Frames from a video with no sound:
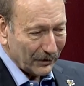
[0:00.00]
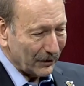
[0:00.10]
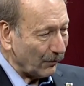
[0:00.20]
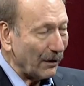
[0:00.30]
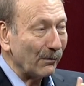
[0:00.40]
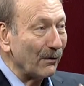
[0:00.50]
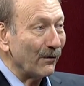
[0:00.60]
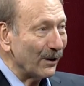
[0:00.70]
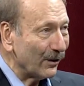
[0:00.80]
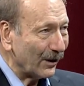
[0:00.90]

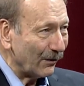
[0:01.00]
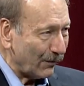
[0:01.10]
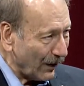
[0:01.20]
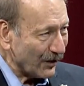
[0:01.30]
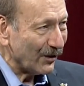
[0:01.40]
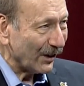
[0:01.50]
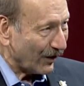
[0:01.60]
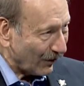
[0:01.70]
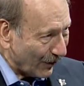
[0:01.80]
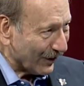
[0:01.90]
revere questioning
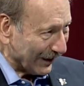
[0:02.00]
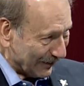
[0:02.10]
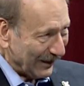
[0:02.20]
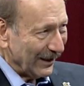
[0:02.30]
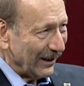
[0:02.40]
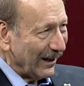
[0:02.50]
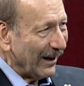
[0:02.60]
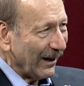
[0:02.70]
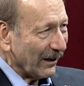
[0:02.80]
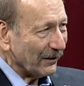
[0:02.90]
authority.
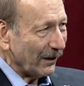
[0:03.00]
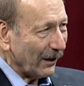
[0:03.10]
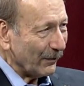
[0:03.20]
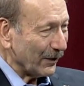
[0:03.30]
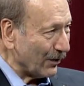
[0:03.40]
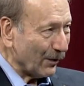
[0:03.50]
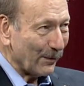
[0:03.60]
And there's no